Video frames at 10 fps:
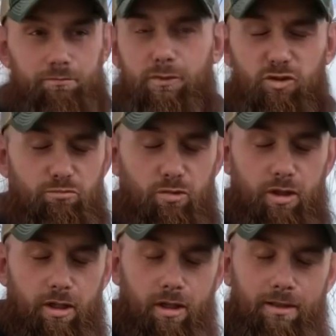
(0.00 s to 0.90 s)
it's
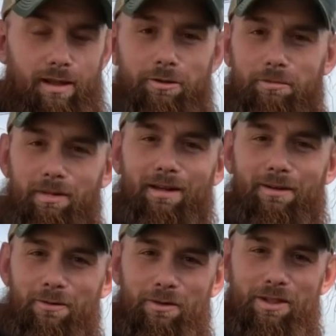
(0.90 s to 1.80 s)
pretty nice out to me. I
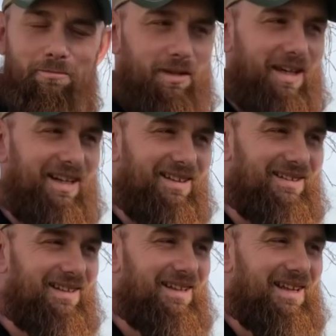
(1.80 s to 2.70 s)
don't know what the complaint is.
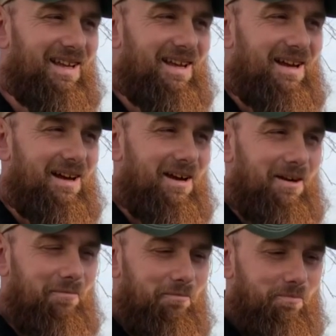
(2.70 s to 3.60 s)

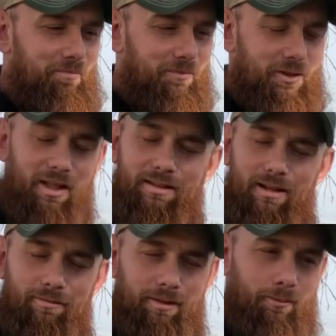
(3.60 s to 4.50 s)
So that's
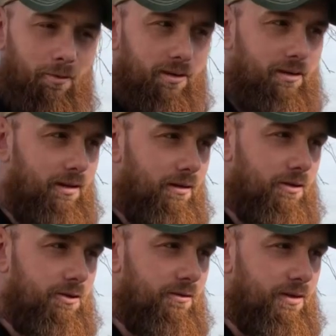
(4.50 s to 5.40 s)
definitely one
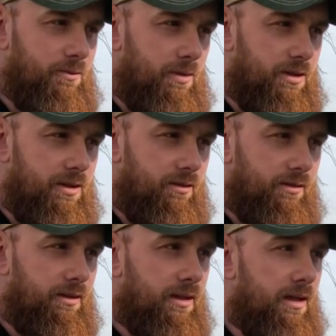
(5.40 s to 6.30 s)
luxury of these windshields.